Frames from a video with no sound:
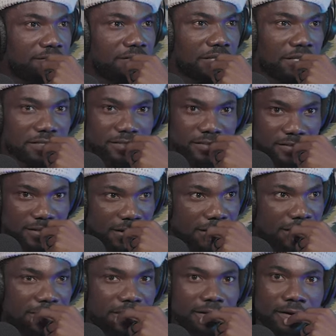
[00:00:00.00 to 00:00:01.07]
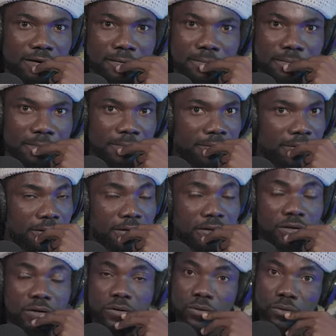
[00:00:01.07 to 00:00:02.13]
Yes. And
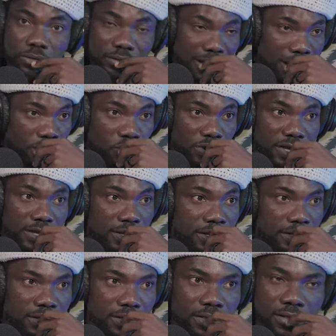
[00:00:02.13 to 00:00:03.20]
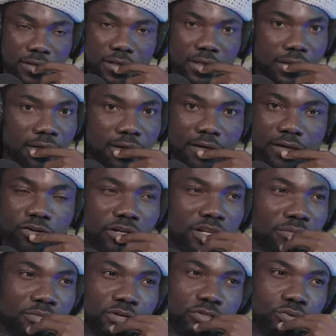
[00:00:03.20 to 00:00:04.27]
that way, you know, the
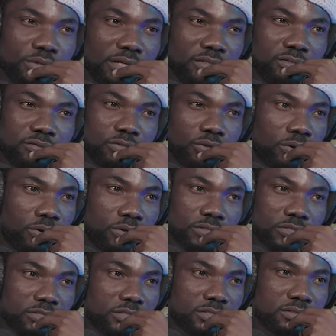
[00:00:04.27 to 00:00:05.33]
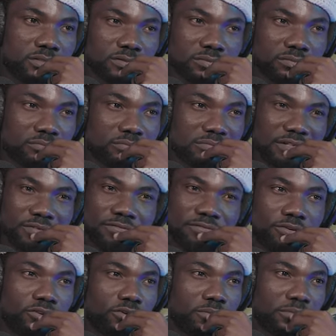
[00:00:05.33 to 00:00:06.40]
build way towards the
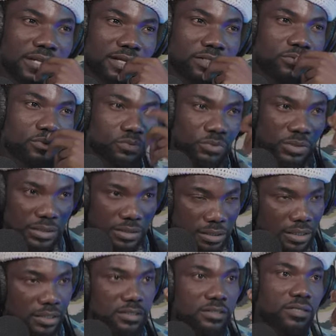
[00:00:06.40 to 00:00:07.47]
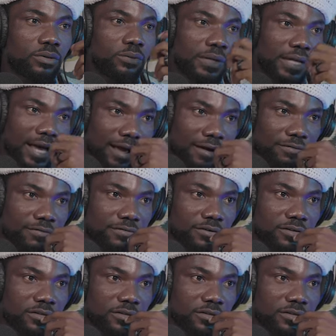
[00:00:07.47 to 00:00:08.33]
freedom that we think, say, we have.